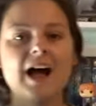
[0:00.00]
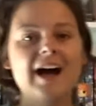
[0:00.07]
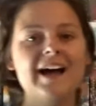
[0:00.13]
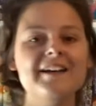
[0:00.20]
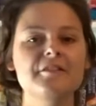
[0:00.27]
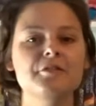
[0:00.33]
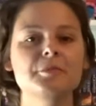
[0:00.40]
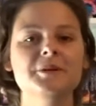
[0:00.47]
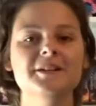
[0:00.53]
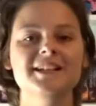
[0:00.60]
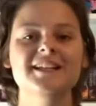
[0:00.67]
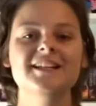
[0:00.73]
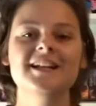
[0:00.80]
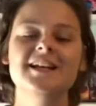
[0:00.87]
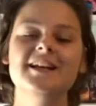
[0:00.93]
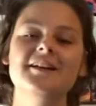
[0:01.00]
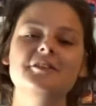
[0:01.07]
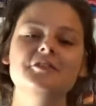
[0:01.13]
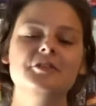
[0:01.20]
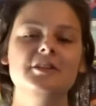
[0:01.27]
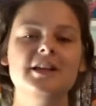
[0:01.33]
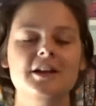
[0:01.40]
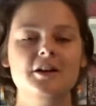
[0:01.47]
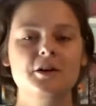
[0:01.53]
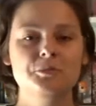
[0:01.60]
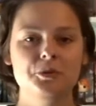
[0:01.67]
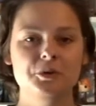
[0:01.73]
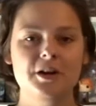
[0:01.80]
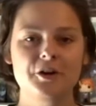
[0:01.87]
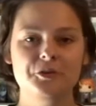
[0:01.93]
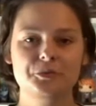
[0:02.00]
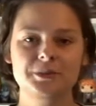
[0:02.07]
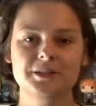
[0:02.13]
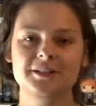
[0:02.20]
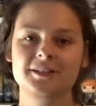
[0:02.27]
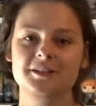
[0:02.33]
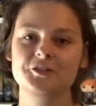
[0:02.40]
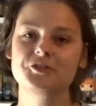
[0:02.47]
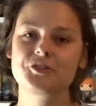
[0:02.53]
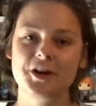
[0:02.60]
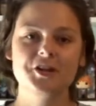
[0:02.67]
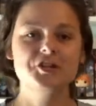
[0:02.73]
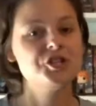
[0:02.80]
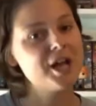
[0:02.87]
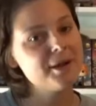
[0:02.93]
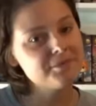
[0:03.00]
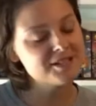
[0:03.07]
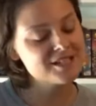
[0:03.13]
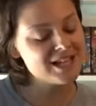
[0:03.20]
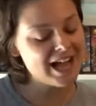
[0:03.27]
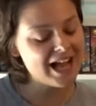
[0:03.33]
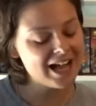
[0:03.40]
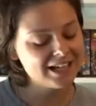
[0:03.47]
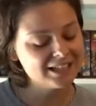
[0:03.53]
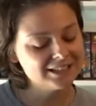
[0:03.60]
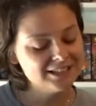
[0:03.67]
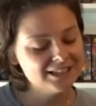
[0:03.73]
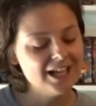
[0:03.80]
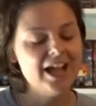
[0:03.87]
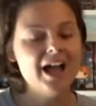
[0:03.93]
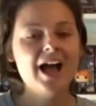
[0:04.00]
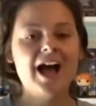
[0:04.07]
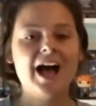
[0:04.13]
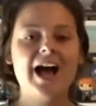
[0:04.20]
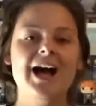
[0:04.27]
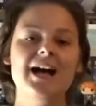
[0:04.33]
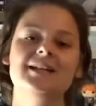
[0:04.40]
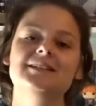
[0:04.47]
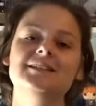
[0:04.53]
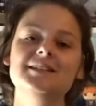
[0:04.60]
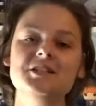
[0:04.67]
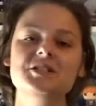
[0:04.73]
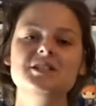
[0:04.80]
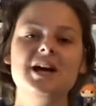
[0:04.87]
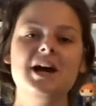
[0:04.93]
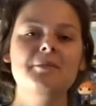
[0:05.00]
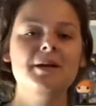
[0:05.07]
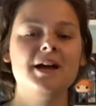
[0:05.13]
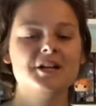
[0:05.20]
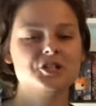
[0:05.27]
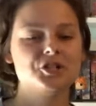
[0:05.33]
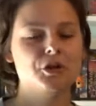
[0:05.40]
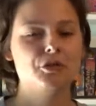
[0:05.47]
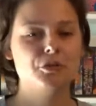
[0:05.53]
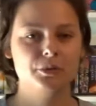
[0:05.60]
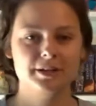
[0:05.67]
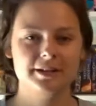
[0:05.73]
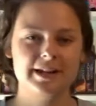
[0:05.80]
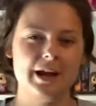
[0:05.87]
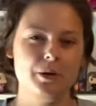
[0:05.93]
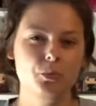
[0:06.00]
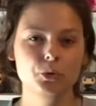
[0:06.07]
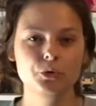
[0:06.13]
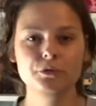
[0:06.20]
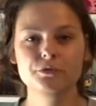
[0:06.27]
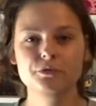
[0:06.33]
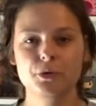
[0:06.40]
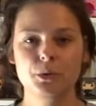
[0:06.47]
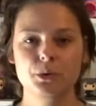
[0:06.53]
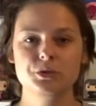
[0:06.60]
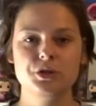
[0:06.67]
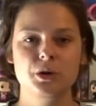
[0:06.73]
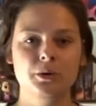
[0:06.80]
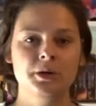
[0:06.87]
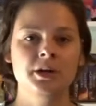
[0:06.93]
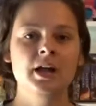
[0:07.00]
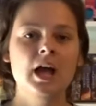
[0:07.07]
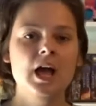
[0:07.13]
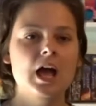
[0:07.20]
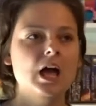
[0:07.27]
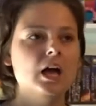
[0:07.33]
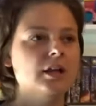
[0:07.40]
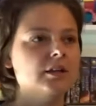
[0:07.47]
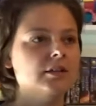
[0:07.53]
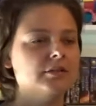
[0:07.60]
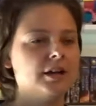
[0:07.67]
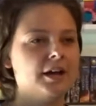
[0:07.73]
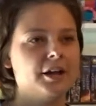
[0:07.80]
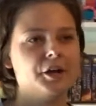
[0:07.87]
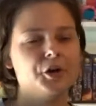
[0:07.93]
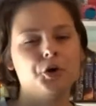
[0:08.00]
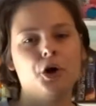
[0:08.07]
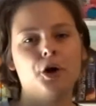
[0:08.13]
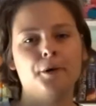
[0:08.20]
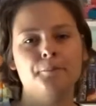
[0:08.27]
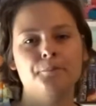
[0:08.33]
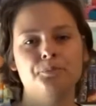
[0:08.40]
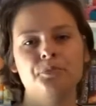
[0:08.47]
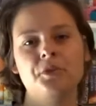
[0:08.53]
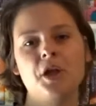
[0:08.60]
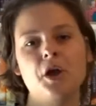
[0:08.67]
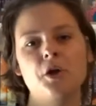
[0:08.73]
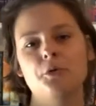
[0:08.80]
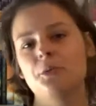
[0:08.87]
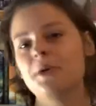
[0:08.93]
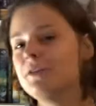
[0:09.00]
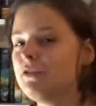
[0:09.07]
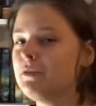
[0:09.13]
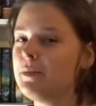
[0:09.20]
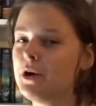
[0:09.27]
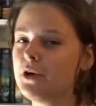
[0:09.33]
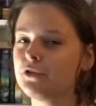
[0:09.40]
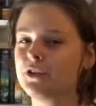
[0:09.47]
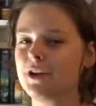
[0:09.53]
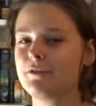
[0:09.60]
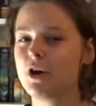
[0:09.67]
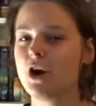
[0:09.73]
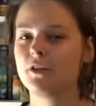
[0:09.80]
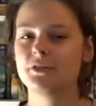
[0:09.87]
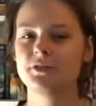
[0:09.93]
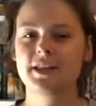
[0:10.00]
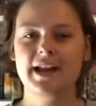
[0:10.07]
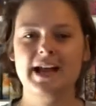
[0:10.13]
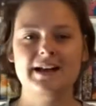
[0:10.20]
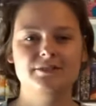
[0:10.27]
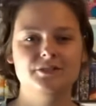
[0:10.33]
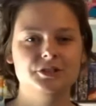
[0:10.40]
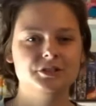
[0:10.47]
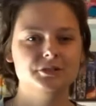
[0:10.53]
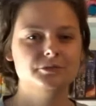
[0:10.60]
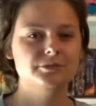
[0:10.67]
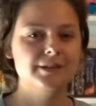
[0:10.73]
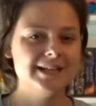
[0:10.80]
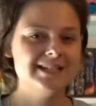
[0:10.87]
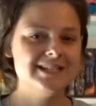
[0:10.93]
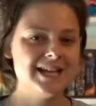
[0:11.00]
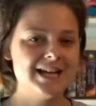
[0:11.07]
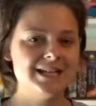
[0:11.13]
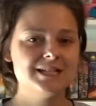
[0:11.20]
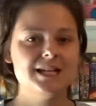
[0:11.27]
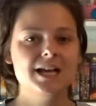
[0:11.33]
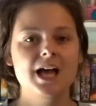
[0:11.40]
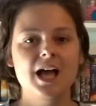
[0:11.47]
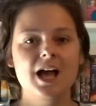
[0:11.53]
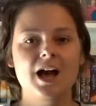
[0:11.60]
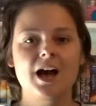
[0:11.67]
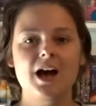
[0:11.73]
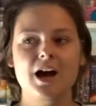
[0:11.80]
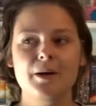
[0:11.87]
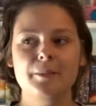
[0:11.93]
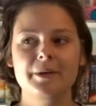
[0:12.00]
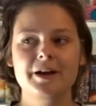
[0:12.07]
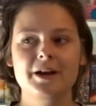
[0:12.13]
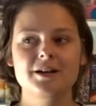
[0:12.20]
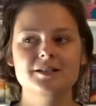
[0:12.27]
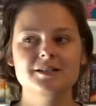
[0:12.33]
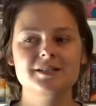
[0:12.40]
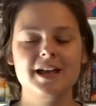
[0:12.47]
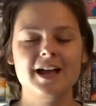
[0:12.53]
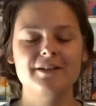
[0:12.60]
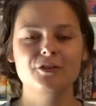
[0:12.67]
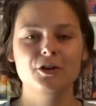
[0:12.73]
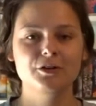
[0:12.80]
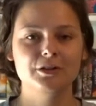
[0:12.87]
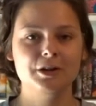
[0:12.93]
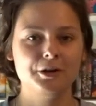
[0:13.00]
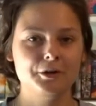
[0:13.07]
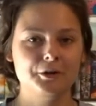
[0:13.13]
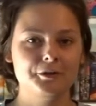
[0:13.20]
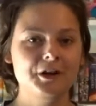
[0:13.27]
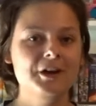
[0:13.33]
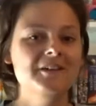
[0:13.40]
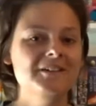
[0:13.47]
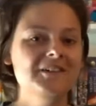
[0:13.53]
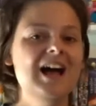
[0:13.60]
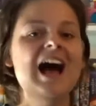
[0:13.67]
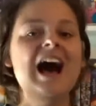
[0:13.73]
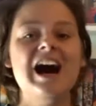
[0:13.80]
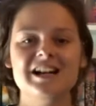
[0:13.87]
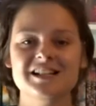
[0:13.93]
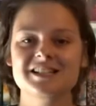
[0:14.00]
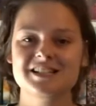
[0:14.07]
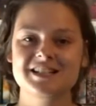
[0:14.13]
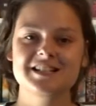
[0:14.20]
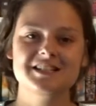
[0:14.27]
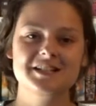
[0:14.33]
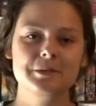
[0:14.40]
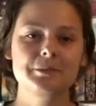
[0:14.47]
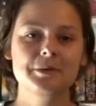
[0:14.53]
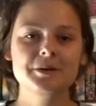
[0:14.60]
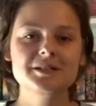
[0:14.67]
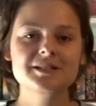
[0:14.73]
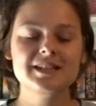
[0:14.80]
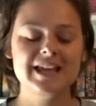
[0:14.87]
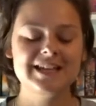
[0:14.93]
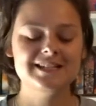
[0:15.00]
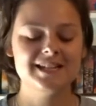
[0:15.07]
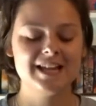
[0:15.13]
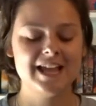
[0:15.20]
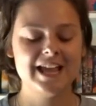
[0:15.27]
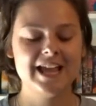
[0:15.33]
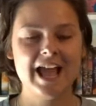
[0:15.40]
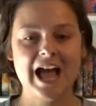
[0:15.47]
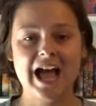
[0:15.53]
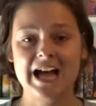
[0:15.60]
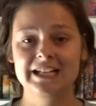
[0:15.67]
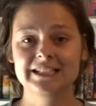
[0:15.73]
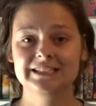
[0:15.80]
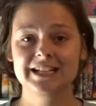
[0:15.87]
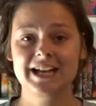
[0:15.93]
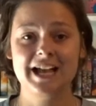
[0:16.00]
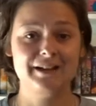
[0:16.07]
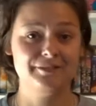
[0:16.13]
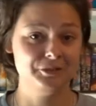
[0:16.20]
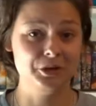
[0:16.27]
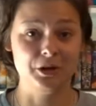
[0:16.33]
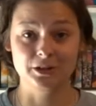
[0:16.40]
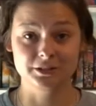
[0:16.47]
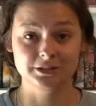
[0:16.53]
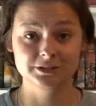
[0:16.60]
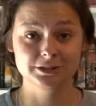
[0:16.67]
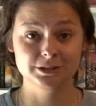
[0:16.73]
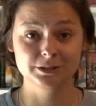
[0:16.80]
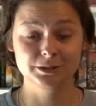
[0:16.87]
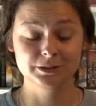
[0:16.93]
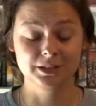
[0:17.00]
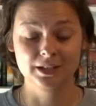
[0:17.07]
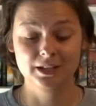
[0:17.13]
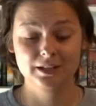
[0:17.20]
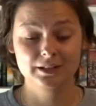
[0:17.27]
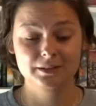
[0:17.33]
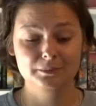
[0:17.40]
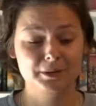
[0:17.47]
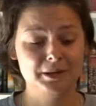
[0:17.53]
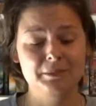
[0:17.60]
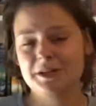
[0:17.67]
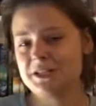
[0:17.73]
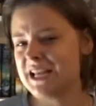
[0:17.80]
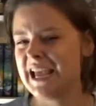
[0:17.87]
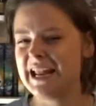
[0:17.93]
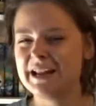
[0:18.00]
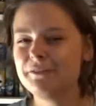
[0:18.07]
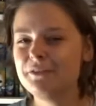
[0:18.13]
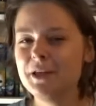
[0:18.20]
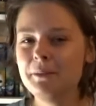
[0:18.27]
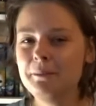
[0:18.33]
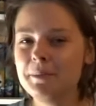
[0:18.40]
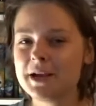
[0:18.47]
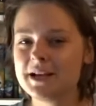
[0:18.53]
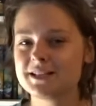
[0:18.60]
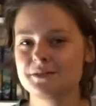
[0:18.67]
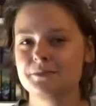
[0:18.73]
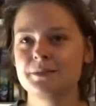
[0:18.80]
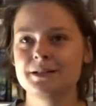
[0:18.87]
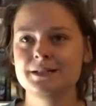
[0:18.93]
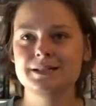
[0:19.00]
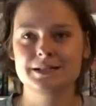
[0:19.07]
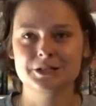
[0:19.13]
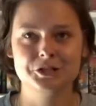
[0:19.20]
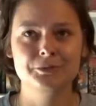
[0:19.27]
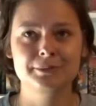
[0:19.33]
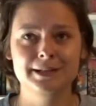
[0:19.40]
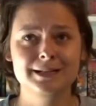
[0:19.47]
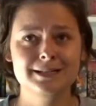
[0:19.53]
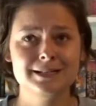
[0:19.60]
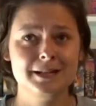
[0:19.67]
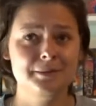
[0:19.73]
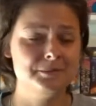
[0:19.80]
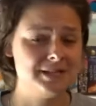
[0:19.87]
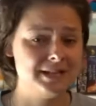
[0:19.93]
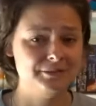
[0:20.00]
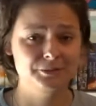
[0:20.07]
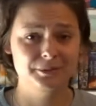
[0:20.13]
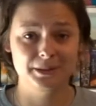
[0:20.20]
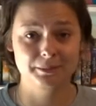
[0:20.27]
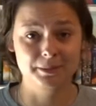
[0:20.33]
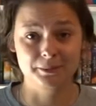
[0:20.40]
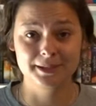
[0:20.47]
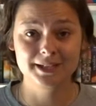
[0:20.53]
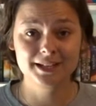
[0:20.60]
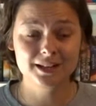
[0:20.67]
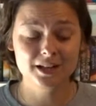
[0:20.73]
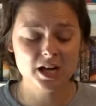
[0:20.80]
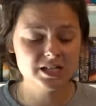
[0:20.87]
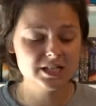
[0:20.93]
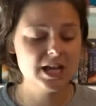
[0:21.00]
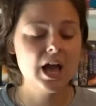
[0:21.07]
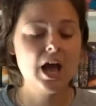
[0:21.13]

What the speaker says: Hi everybody, in here. Today I come to you guys with another try chapter tag, and this time I actually thought that I would focus on like review books that I've gotten that I haven't read yet, because I have gotten a lot of unsolicited books lately and I haven't gotten to pretty much any of them because I've been in such a reading slump, so I haven't really been reading a lot.